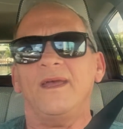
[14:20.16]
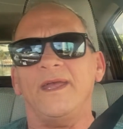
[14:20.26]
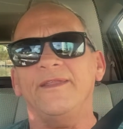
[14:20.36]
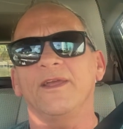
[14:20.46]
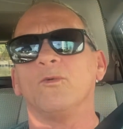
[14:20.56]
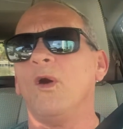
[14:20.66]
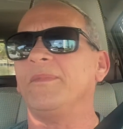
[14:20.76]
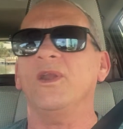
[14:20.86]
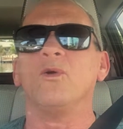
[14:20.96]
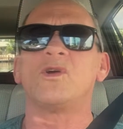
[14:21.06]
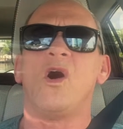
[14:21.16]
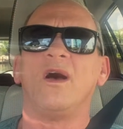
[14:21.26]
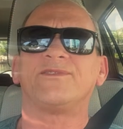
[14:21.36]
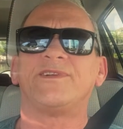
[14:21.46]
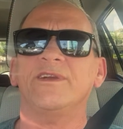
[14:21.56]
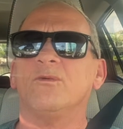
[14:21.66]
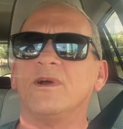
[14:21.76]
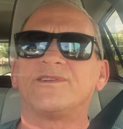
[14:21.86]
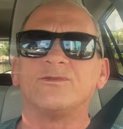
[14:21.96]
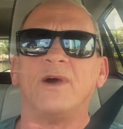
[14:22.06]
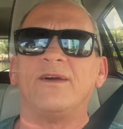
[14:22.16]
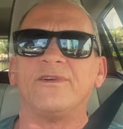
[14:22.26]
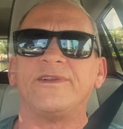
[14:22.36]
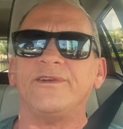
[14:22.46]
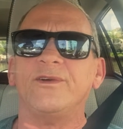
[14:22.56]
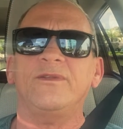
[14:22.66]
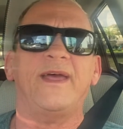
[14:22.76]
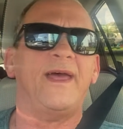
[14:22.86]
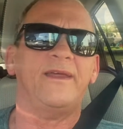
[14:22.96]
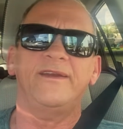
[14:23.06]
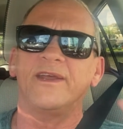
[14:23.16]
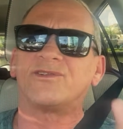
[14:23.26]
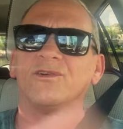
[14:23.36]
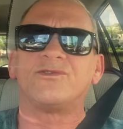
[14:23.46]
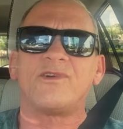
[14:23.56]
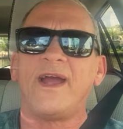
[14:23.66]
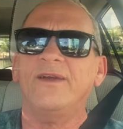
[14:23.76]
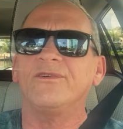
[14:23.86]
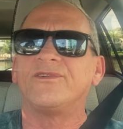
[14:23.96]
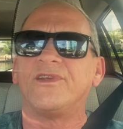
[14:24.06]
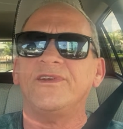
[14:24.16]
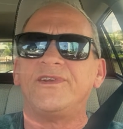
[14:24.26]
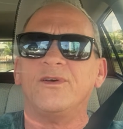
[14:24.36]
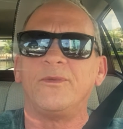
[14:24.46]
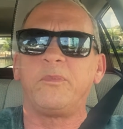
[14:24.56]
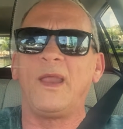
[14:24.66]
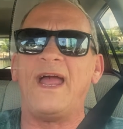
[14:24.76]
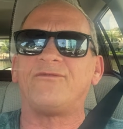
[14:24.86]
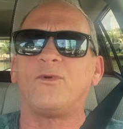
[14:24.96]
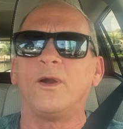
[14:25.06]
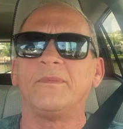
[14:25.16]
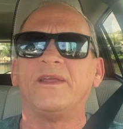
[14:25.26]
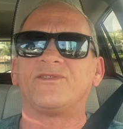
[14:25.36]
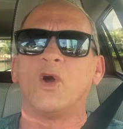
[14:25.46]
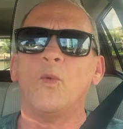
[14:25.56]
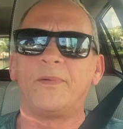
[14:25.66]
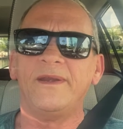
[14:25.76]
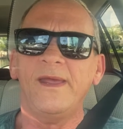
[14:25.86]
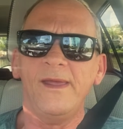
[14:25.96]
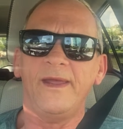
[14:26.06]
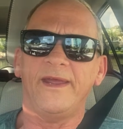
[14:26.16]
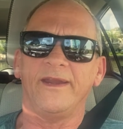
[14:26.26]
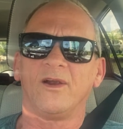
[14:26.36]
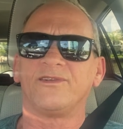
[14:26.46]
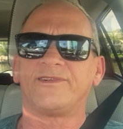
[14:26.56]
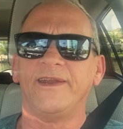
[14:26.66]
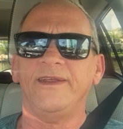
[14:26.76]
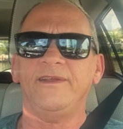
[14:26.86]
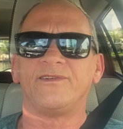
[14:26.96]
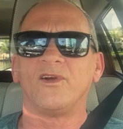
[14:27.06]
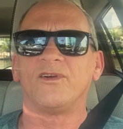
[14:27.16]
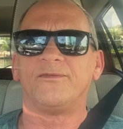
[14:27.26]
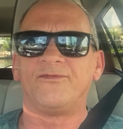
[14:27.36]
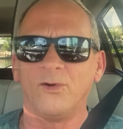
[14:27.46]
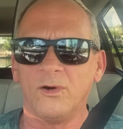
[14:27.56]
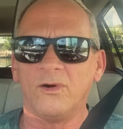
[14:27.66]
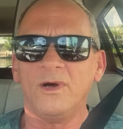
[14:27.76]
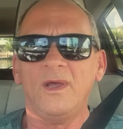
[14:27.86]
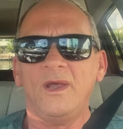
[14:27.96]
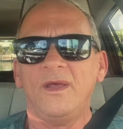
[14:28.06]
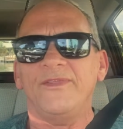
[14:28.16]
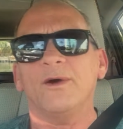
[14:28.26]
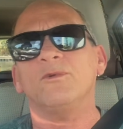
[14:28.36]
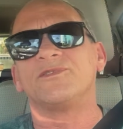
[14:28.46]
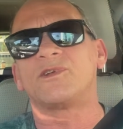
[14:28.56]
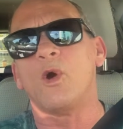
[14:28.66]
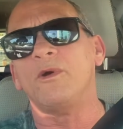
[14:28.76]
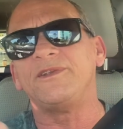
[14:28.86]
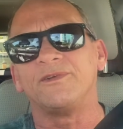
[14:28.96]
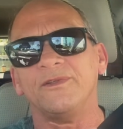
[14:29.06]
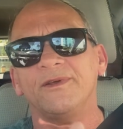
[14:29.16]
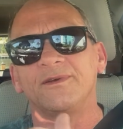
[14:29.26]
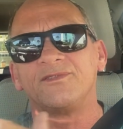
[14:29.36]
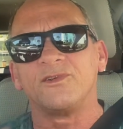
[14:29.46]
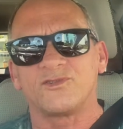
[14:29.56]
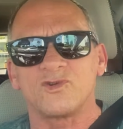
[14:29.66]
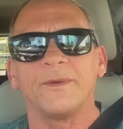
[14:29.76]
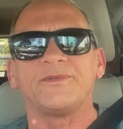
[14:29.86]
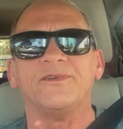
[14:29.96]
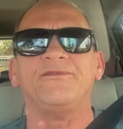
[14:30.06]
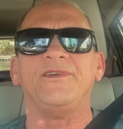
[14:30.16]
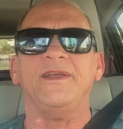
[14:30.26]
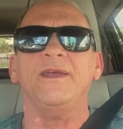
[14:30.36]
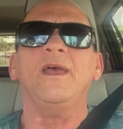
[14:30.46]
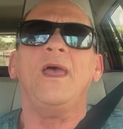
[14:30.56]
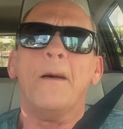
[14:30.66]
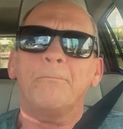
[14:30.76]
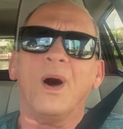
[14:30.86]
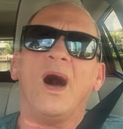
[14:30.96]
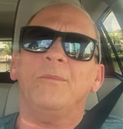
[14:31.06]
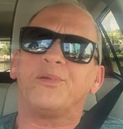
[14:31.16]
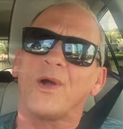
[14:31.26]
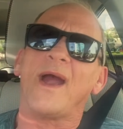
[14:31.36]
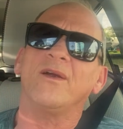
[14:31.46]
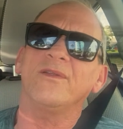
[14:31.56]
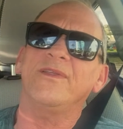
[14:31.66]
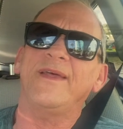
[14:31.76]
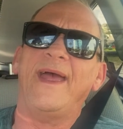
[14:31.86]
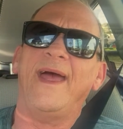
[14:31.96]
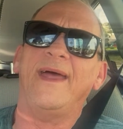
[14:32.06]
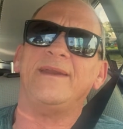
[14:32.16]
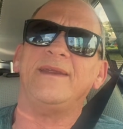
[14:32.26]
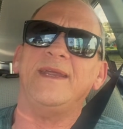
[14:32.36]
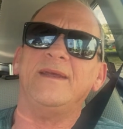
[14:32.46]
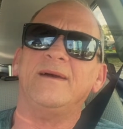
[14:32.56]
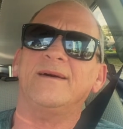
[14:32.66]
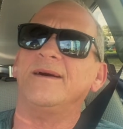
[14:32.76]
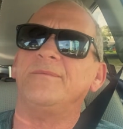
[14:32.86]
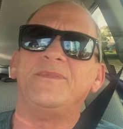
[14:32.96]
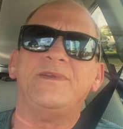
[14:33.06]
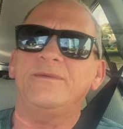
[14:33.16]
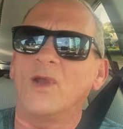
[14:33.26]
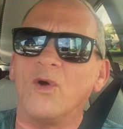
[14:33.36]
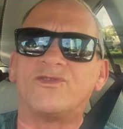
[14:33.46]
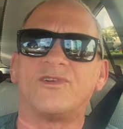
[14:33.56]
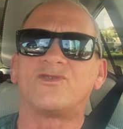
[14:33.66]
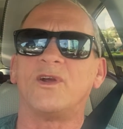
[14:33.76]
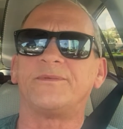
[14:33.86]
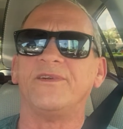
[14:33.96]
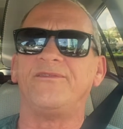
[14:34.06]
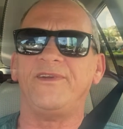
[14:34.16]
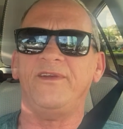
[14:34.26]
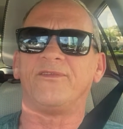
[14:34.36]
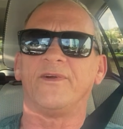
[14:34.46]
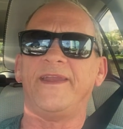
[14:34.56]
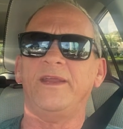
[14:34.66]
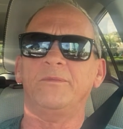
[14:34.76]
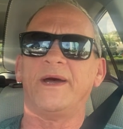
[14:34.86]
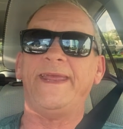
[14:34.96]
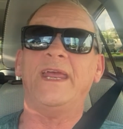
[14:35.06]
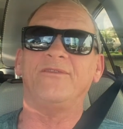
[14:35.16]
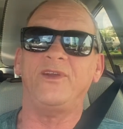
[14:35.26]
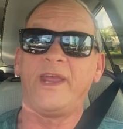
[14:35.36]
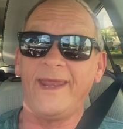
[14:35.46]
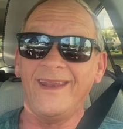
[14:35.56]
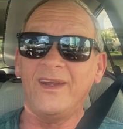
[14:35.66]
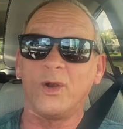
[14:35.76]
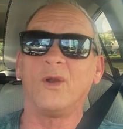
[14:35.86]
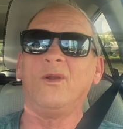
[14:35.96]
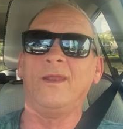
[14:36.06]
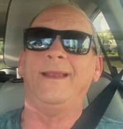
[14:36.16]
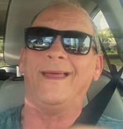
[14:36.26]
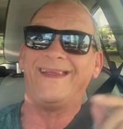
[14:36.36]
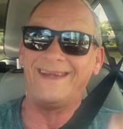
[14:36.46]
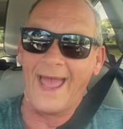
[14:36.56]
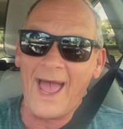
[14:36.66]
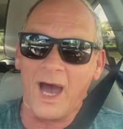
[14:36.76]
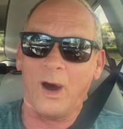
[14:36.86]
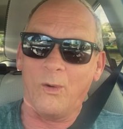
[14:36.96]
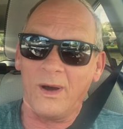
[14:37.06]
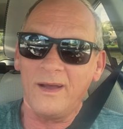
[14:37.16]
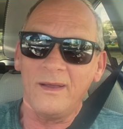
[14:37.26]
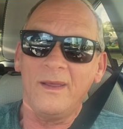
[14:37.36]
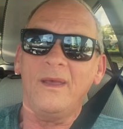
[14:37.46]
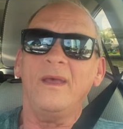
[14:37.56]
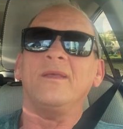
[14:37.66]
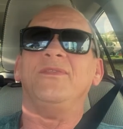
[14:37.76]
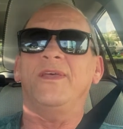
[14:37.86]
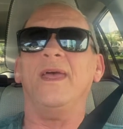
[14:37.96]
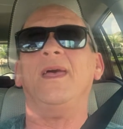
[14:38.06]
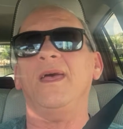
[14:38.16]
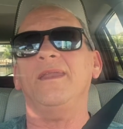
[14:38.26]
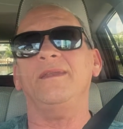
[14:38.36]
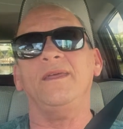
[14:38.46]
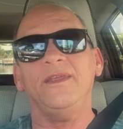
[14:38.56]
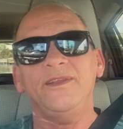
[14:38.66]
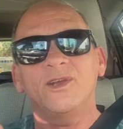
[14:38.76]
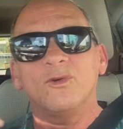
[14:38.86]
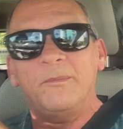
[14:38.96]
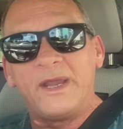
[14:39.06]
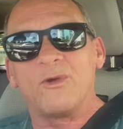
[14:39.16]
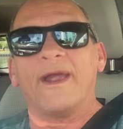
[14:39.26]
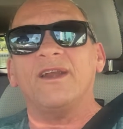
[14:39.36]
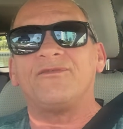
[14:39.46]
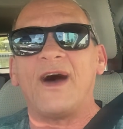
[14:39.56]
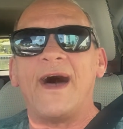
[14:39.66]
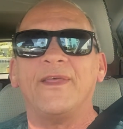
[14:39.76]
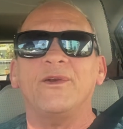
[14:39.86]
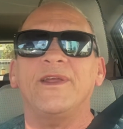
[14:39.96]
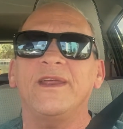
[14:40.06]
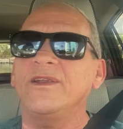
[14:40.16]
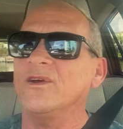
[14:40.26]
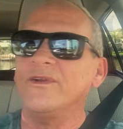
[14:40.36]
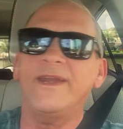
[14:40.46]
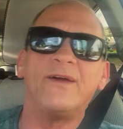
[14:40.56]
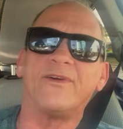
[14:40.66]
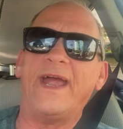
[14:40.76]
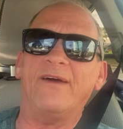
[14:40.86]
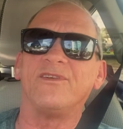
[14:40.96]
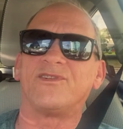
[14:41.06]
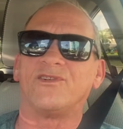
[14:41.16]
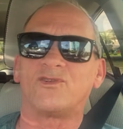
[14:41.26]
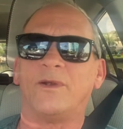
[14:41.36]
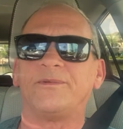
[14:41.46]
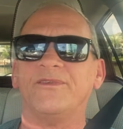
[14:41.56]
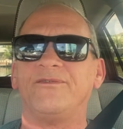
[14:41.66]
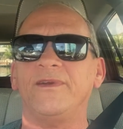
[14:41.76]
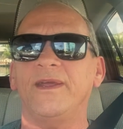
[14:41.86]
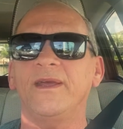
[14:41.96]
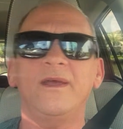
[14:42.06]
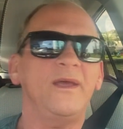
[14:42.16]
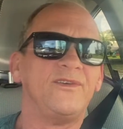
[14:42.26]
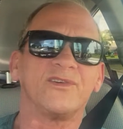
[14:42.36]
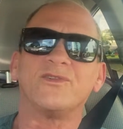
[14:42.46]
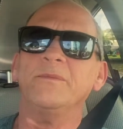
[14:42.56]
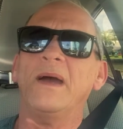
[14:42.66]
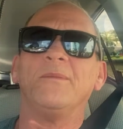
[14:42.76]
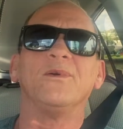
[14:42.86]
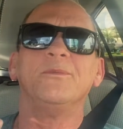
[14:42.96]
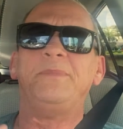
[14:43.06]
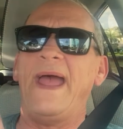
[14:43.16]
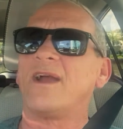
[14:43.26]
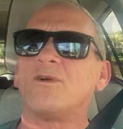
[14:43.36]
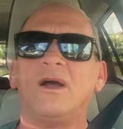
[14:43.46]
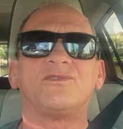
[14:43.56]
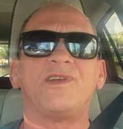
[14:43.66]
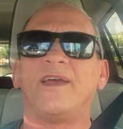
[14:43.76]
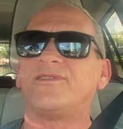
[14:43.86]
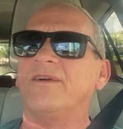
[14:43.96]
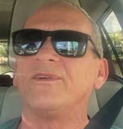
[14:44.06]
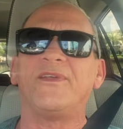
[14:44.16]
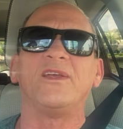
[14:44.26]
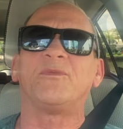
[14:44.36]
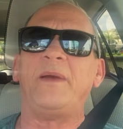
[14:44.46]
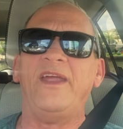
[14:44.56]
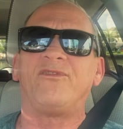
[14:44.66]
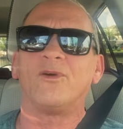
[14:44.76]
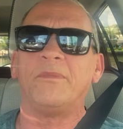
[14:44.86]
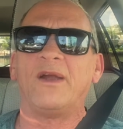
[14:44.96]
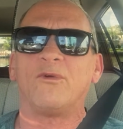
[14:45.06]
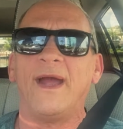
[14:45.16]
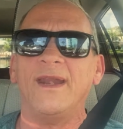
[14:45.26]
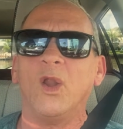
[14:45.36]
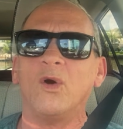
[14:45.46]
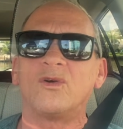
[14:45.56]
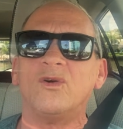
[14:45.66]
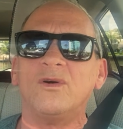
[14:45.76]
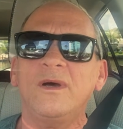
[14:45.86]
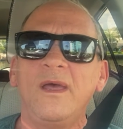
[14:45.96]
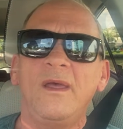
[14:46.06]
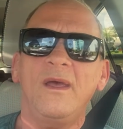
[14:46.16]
And there won't be no cost to you whatsoever to do that. Initial drivers until the platform gets open and our cities are full, then we'll go into the subscription fee. But prior to that, uh, no subscription fee for anybody. And if you get in early, like now, then you will be grandfathered in you'll never have a subscription fee. Just remember, background checks, everything's paid for by Ride Local.